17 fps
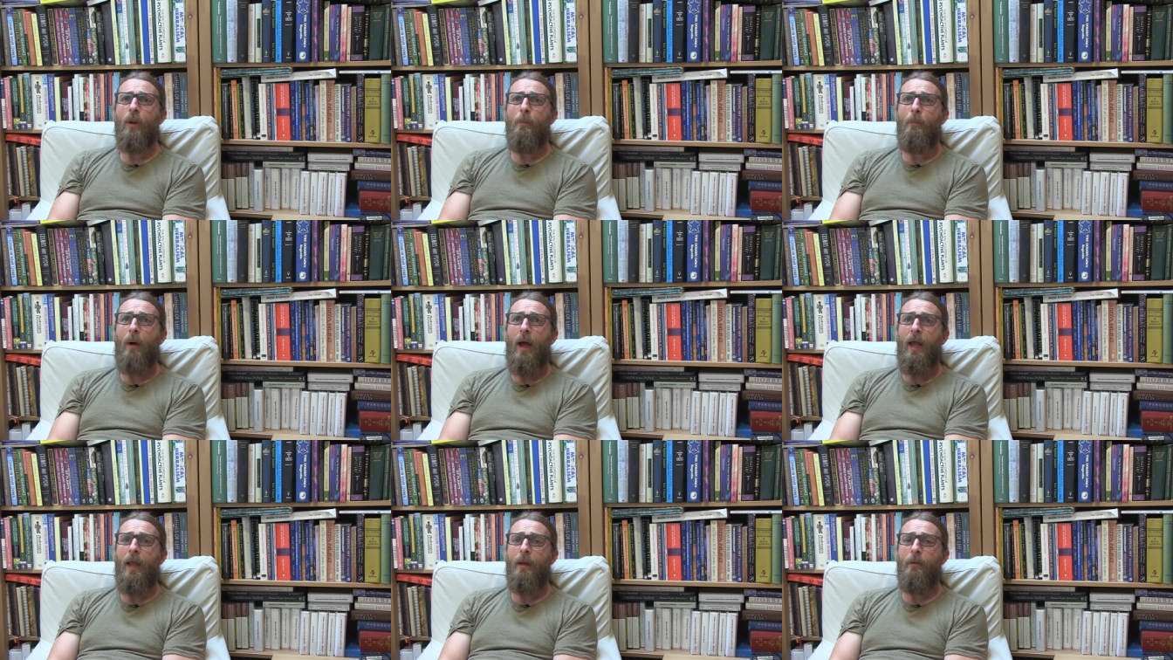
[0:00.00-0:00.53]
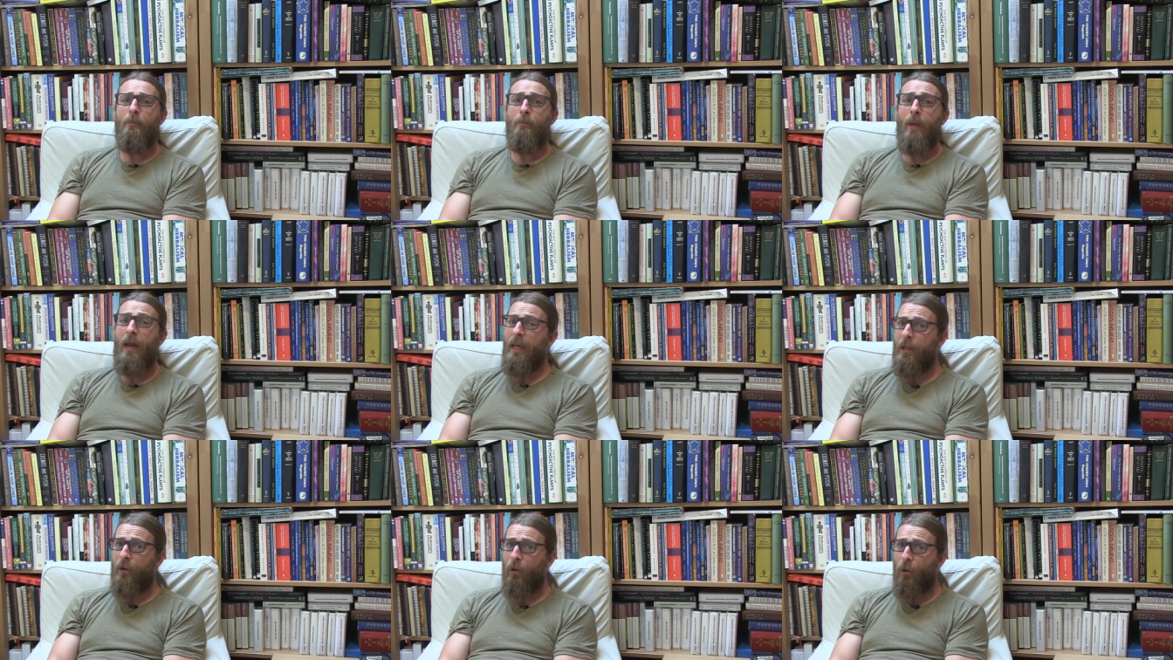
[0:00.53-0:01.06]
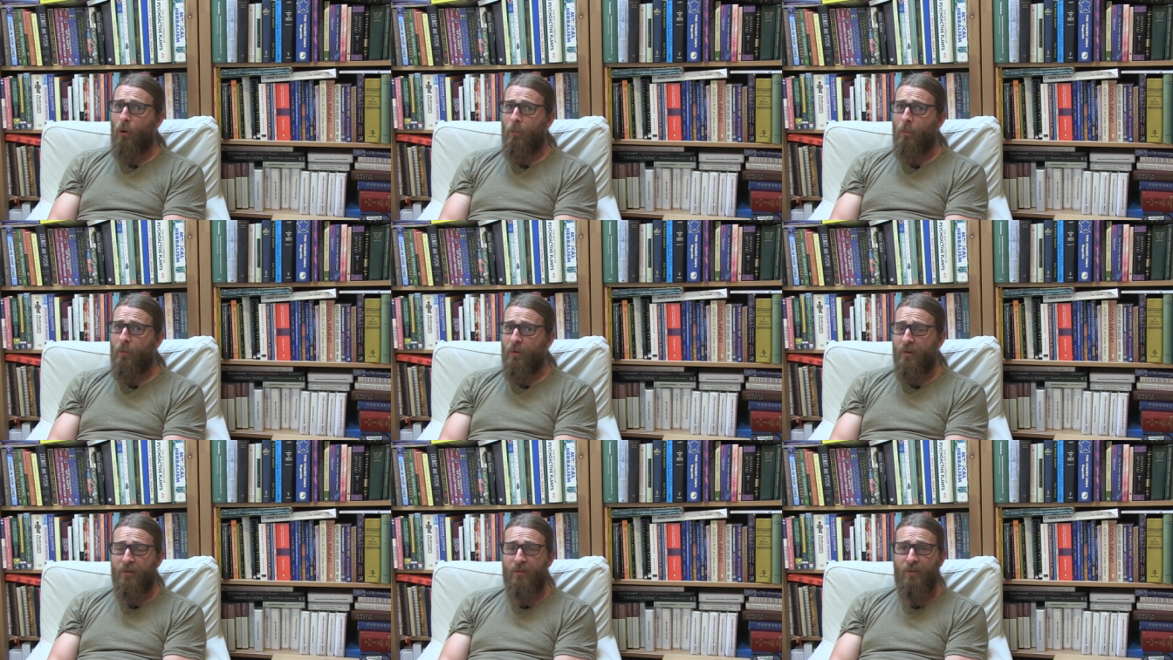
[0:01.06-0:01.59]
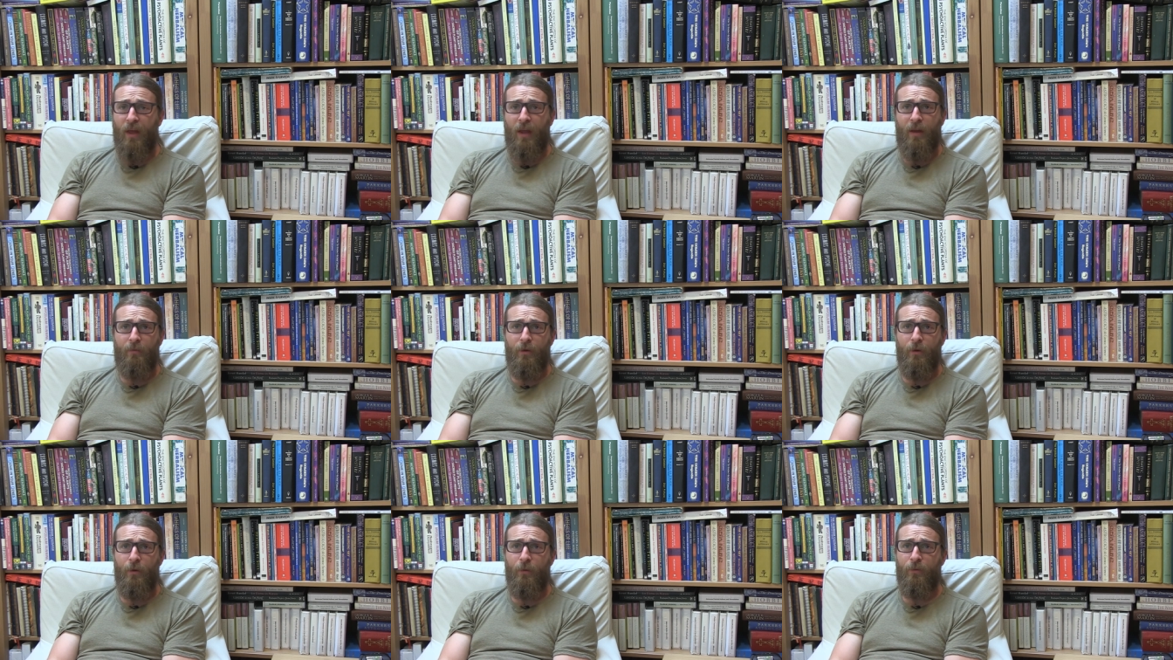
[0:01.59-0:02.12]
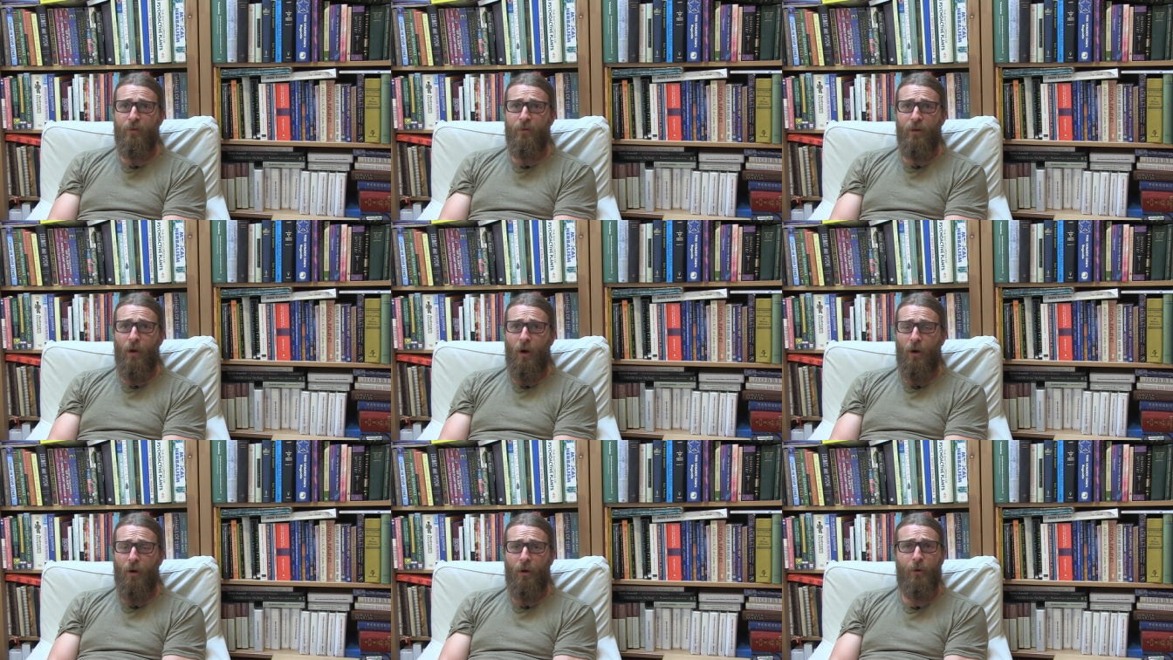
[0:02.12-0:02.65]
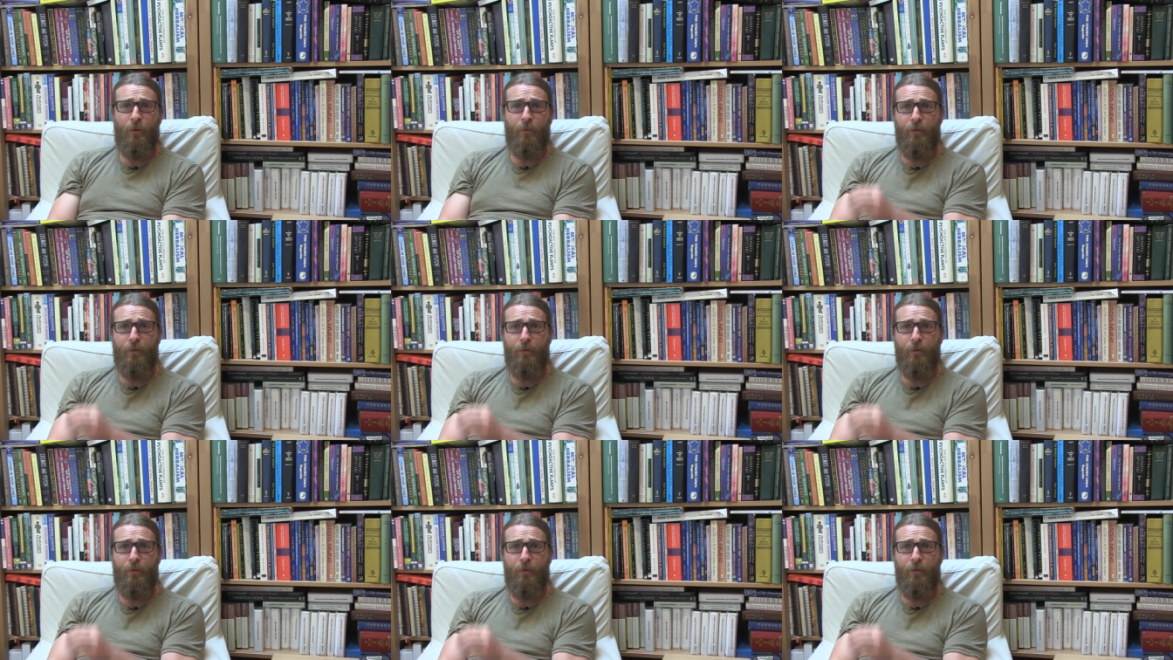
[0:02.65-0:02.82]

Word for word: by many an herbalist that have used yarrow